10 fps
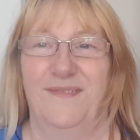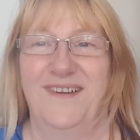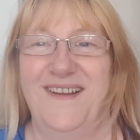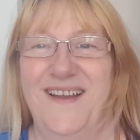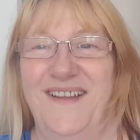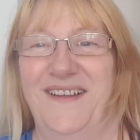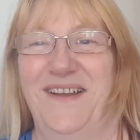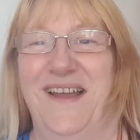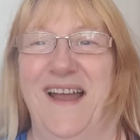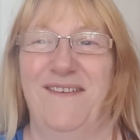Right,
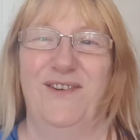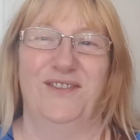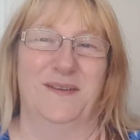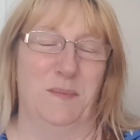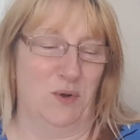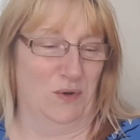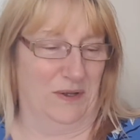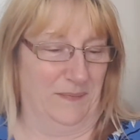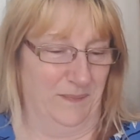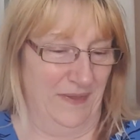I've got a
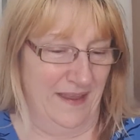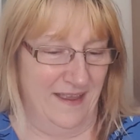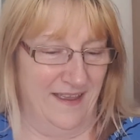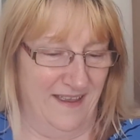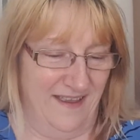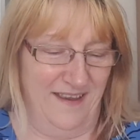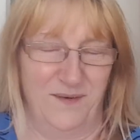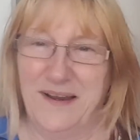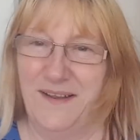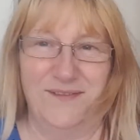book.
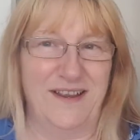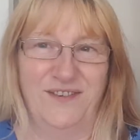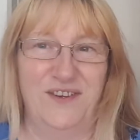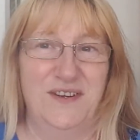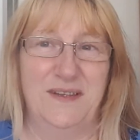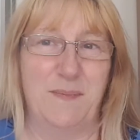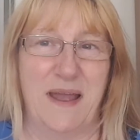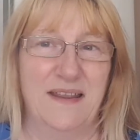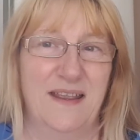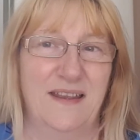We'll have to excuse the
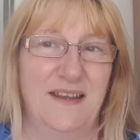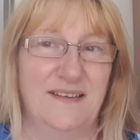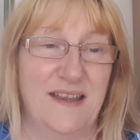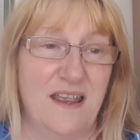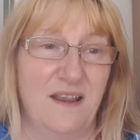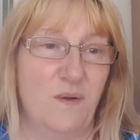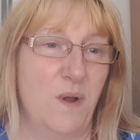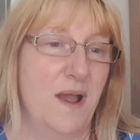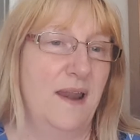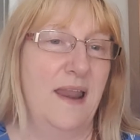banging. It's getting
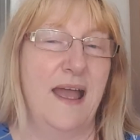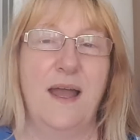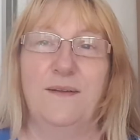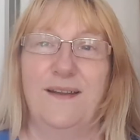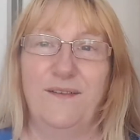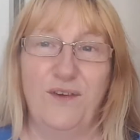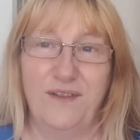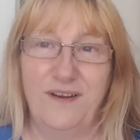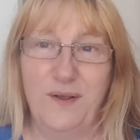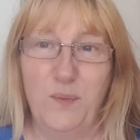quite loud, and I've
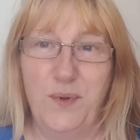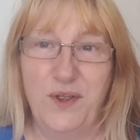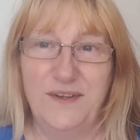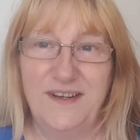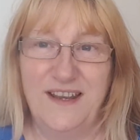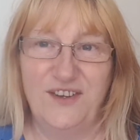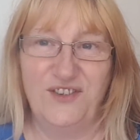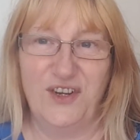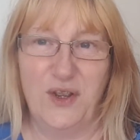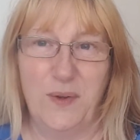got the little bird in here
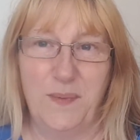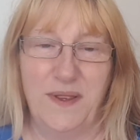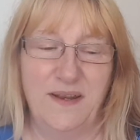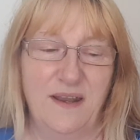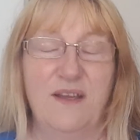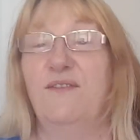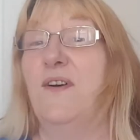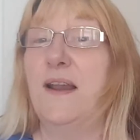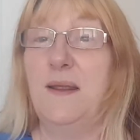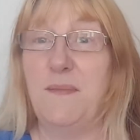chirping.
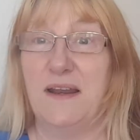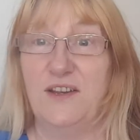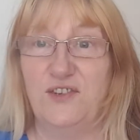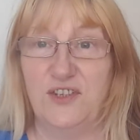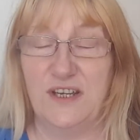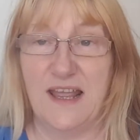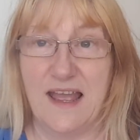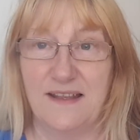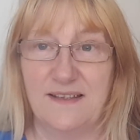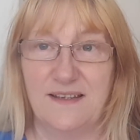Finally managed to
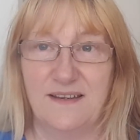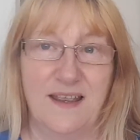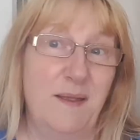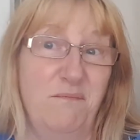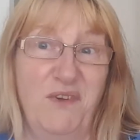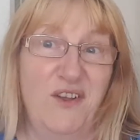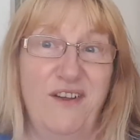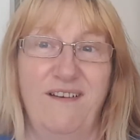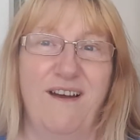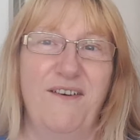get him,
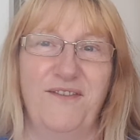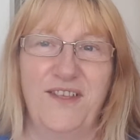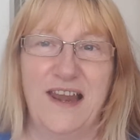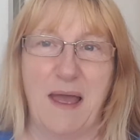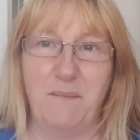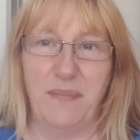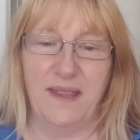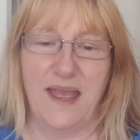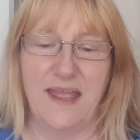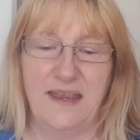her, off the lamp
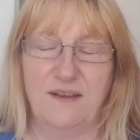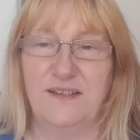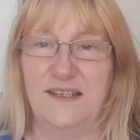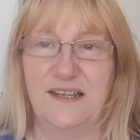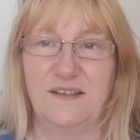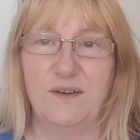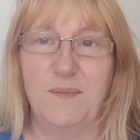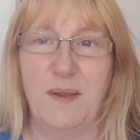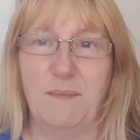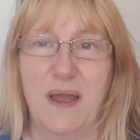again because it has gone a
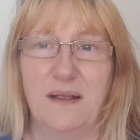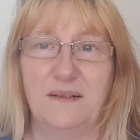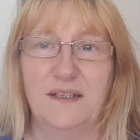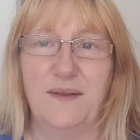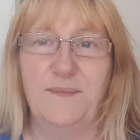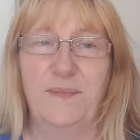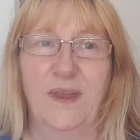bit milder